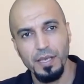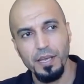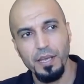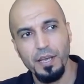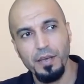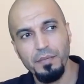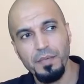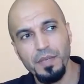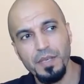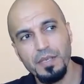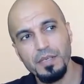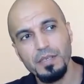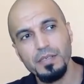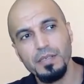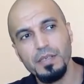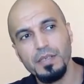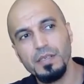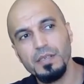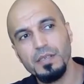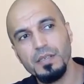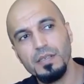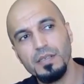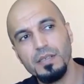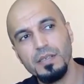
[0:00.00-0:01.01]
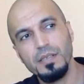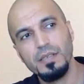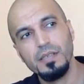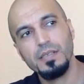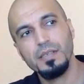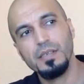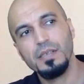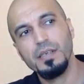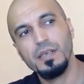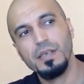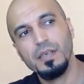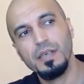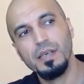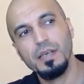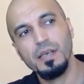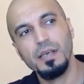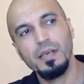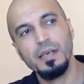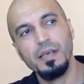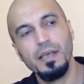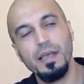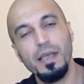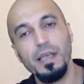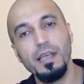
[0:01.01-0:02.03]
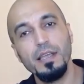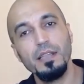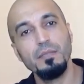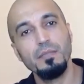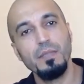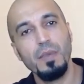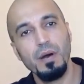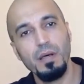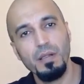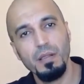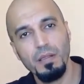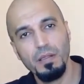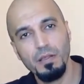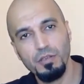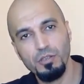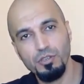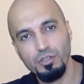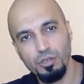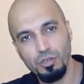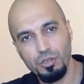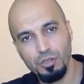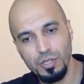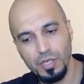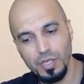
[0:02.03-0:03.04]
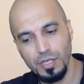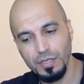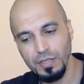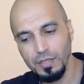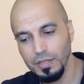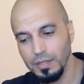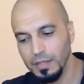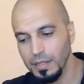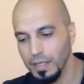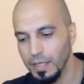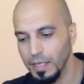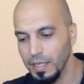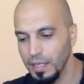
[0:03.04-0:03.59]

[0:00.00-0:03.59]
I'm here since 8 months in Jordan,